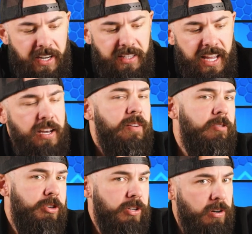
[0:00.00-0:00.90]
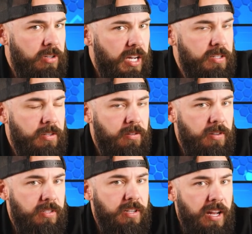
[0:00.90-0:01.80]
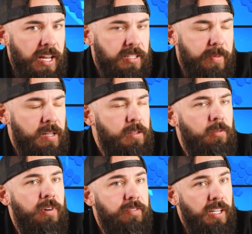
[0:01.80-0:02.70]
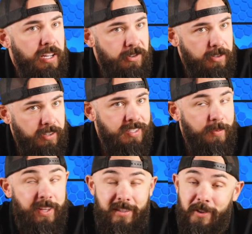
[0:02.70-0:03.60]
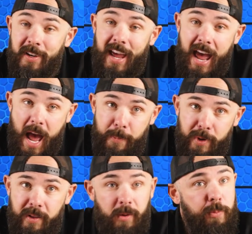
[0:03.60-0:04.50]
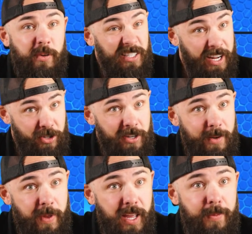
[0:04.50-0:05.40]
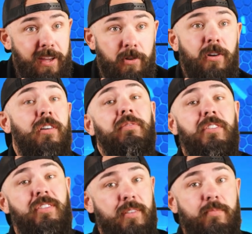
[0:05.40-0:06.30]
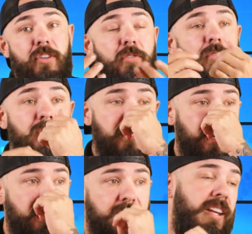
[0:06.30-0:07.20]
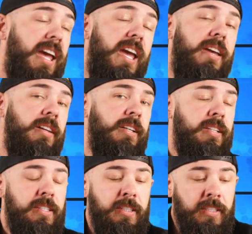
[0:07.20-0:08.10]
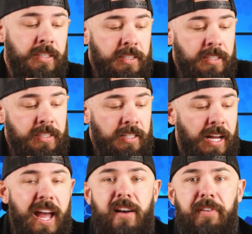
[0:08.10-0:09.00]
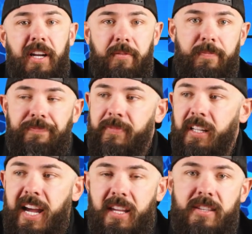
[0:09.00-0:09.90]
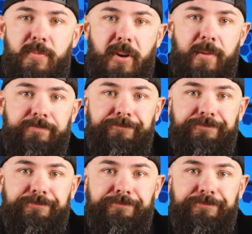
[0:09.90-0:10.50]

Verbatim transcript: And at the end of every show, you guys know that I like to make a little revelation, something that's going to happen, a little prediction maybe, or some news. And today, I have none. Like and subscribe.